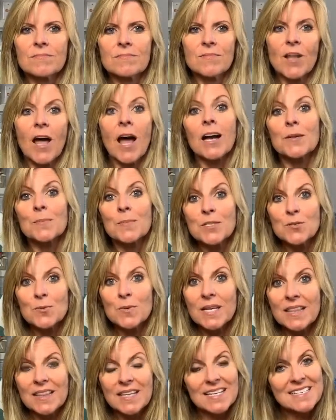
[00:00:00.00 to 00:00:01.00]
locked
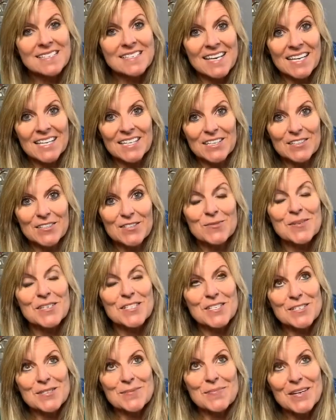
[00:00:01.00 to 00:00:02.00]
between these hills, which
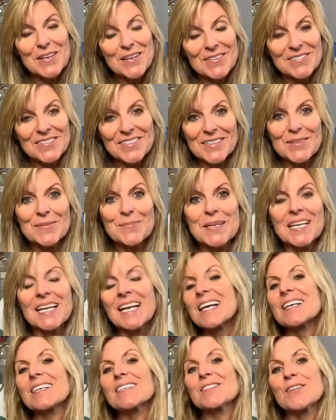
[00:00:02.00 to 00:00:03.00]
is beautiful
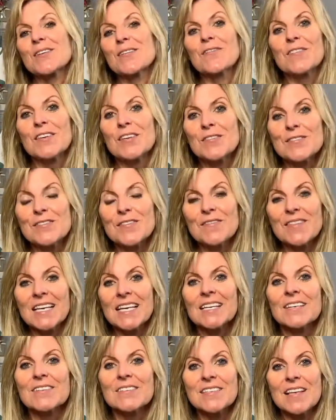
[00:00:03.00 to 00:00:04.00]
because you have views of the
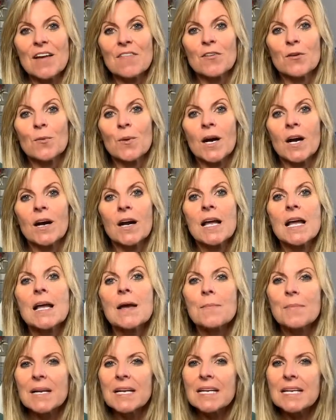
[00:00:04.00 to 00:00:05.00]
hills everywhere,
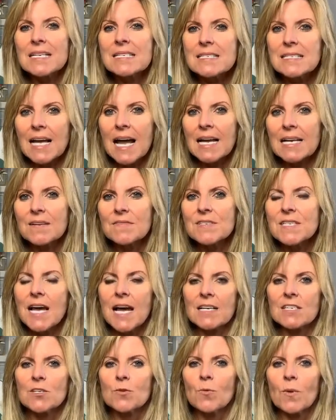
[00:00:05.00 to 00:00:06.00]
but it is kind of
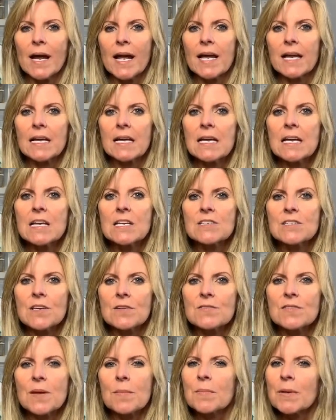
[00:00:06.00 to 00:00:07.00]
tucked away. So
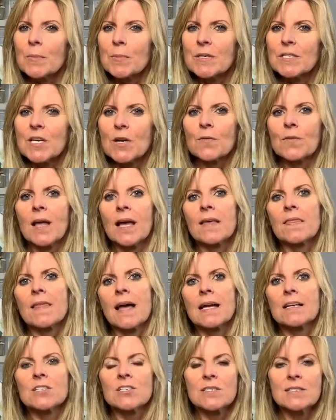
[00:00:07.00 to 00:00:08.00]
some people don't like
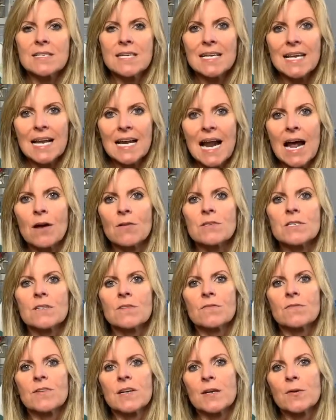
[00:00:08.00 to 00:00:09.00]
that. Just to get out to
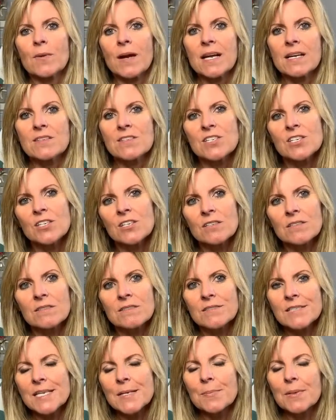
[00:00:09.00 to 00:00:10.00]
freeways, you're
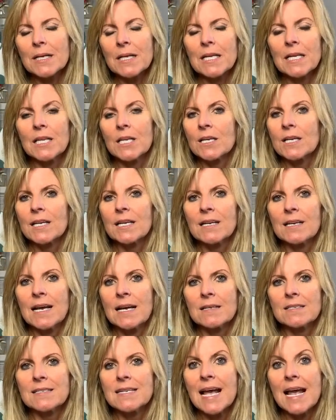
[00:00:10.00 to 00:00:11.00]
typically looking
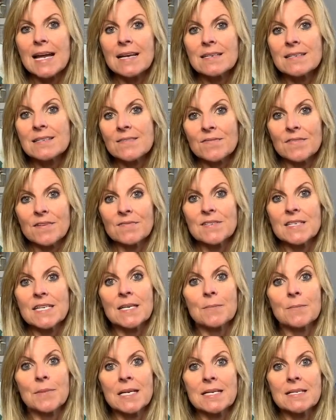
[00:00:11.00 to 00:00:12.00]
at ten to
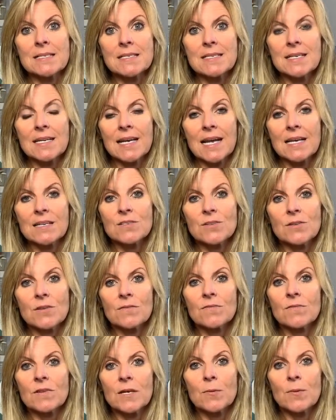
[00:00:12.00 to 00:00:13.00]
fifteen minutes to get to a
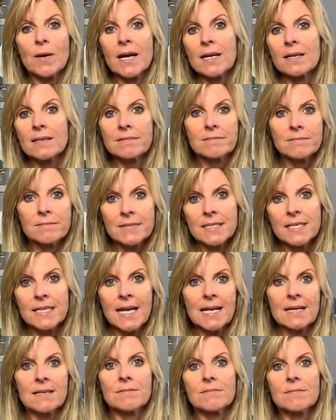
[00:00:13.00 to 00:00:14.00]
freeway, to
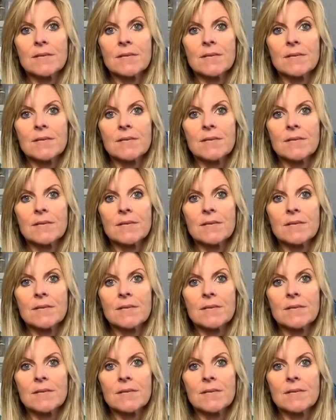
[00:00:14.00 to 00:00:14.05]
get